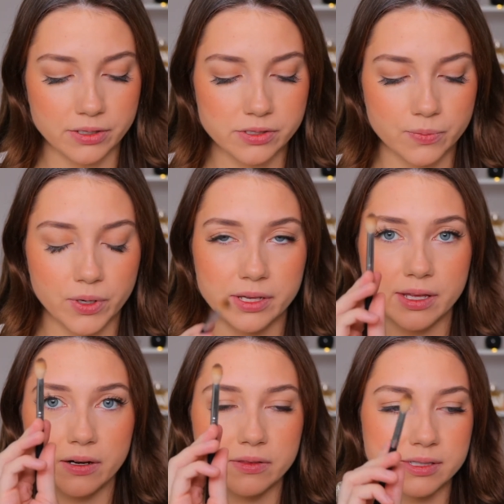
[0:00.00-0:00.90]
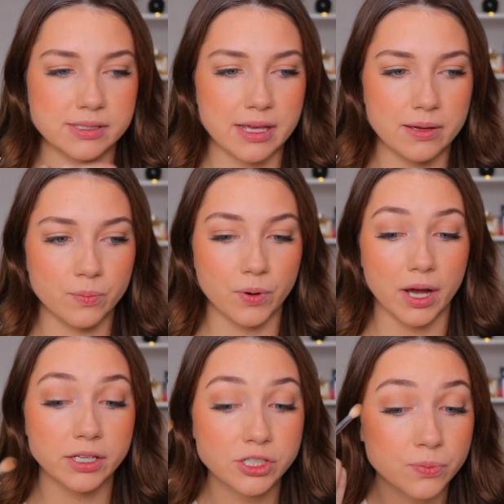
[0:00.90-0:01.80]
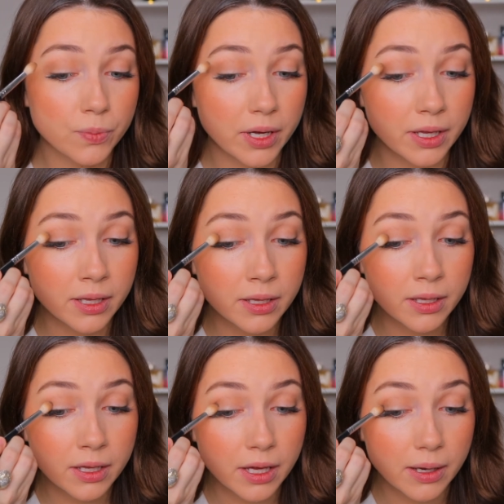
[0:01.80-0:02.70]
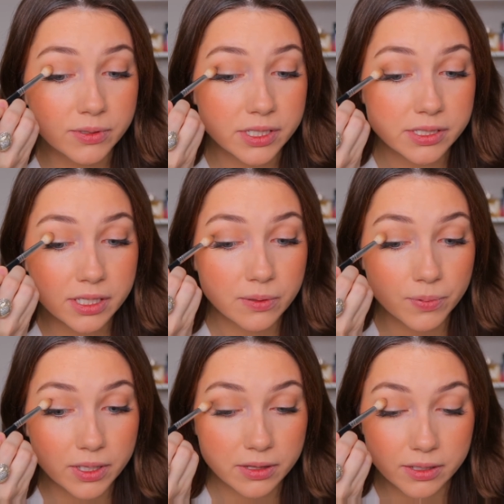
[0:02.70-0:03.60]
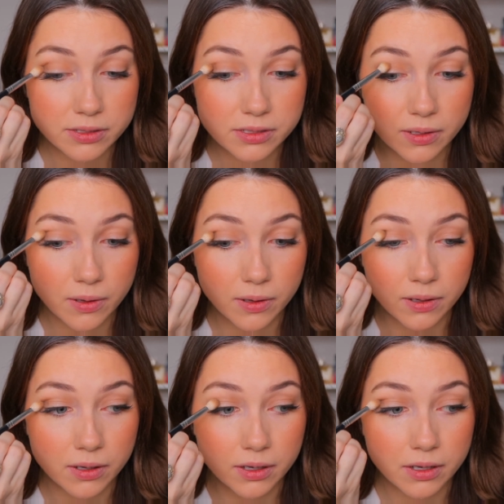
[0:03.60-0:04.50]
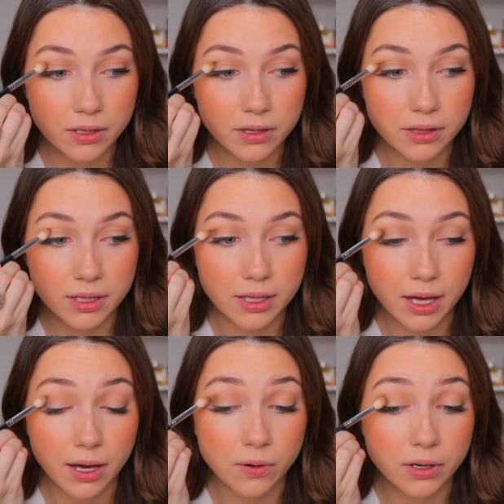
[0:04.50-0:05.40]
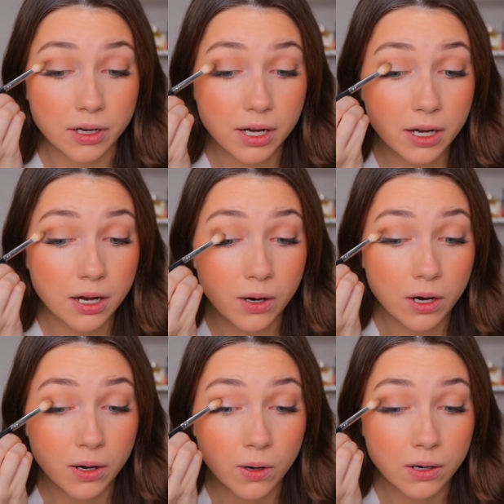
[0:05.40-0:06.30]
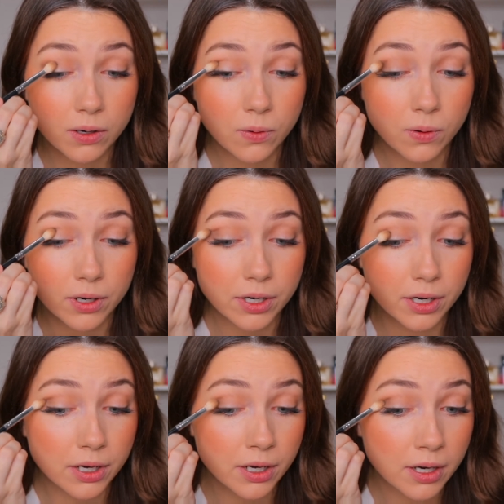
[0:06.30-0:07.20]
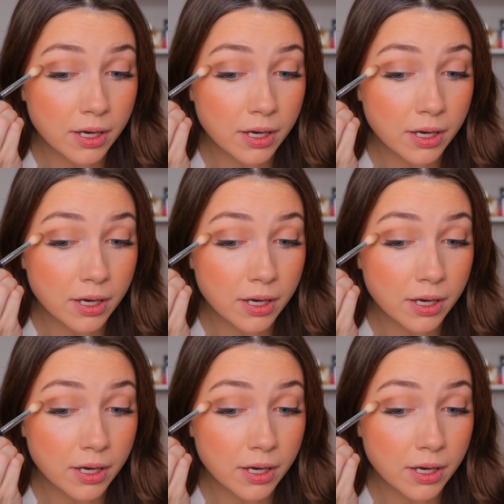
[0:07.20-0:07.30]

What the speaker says: So I'm putting that on the same brush, but I'm just keeping this on the outer corner,